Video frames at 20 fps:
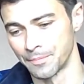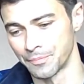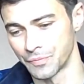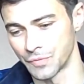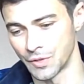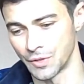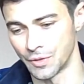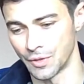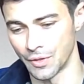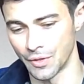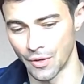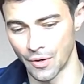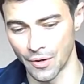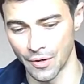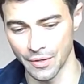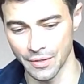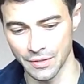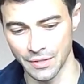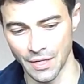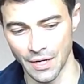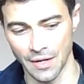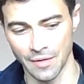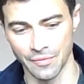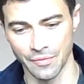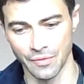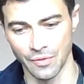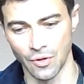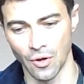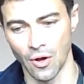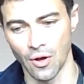you know, the arc that I've
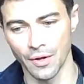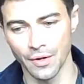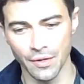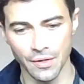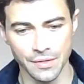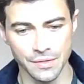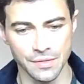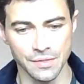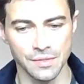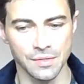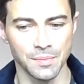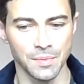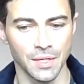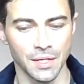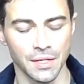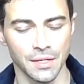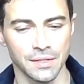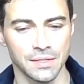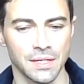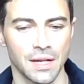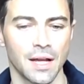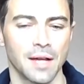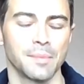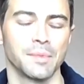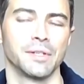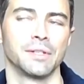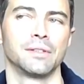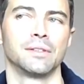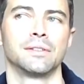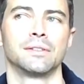gone on since the beginning of time,
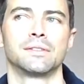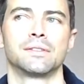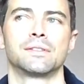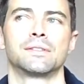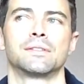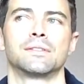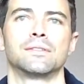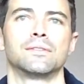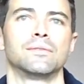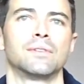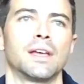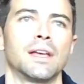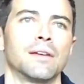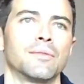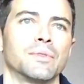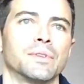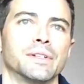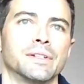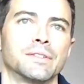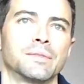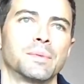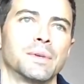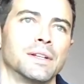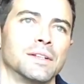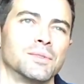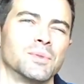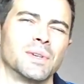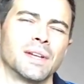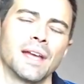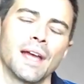like, you can't really explain it
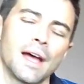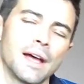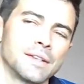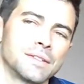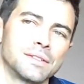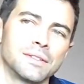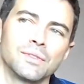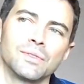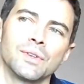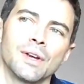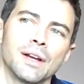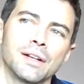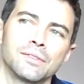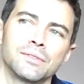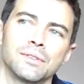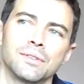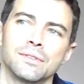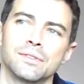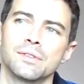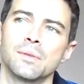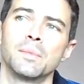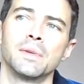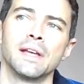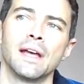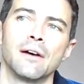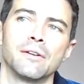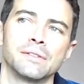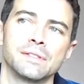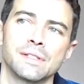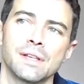to a casting director or somebody
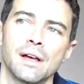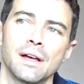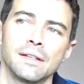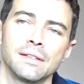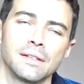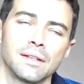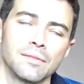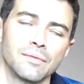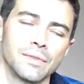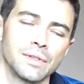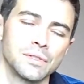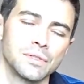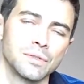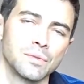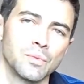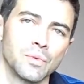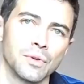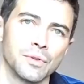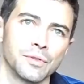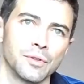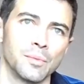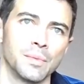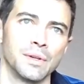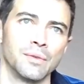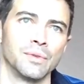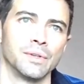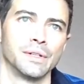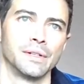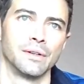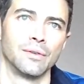outside the convention world. Nobody
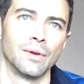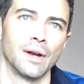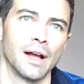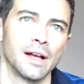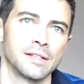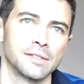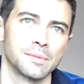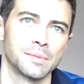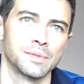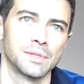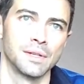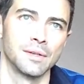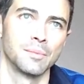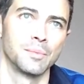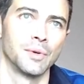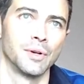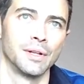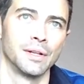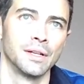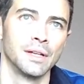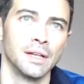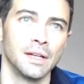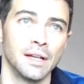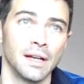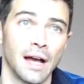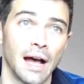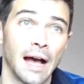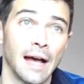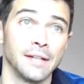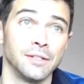really grasps it, but
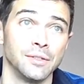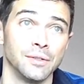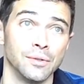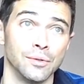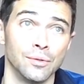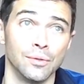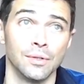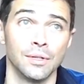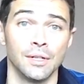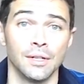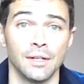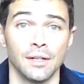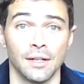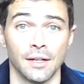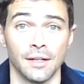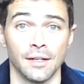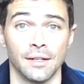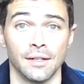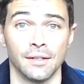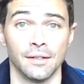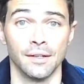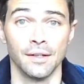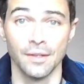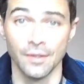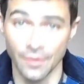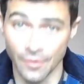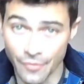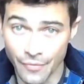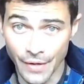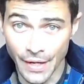I do, and
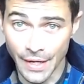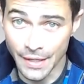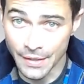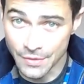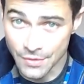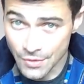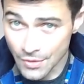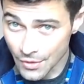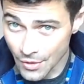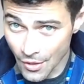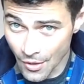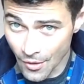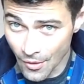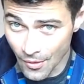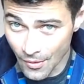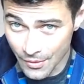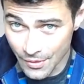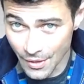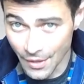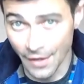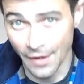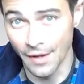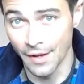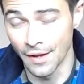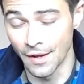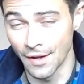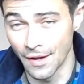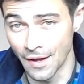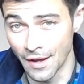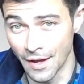the fans should know
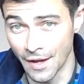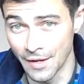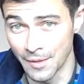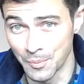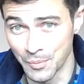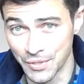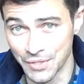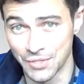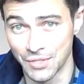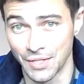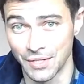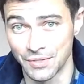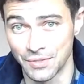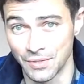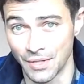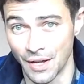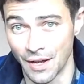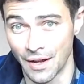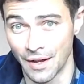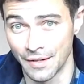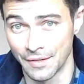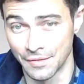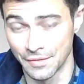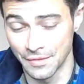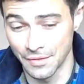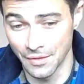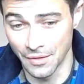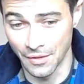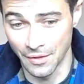that I appreciate you guys